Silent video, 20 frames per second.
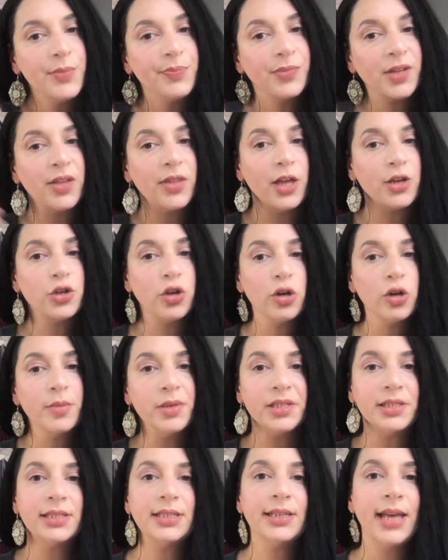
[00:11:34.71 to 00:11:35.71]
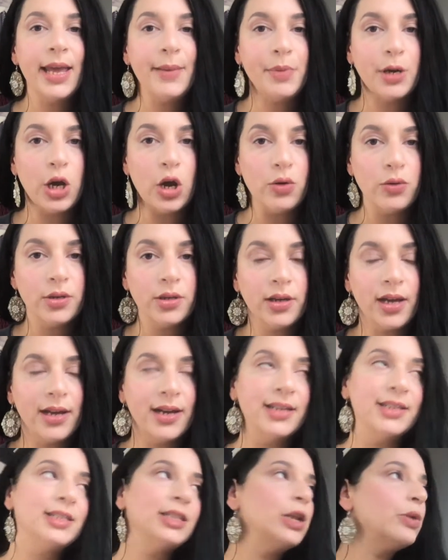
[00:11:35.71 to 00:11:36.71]
And that term is scapegoat. And I
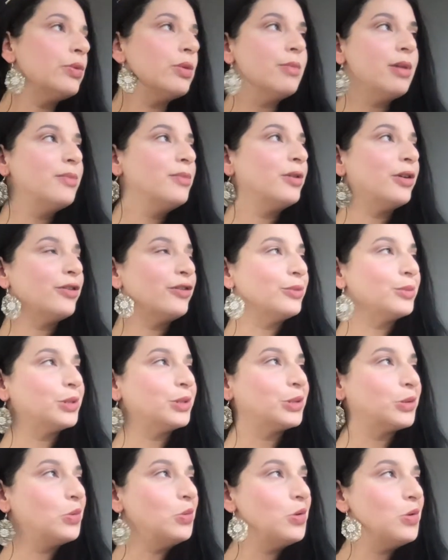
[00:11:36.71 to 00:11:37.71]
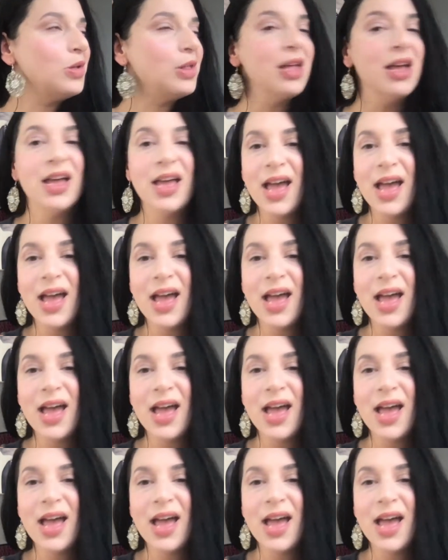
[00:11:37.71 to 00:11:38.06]
still remember it from school.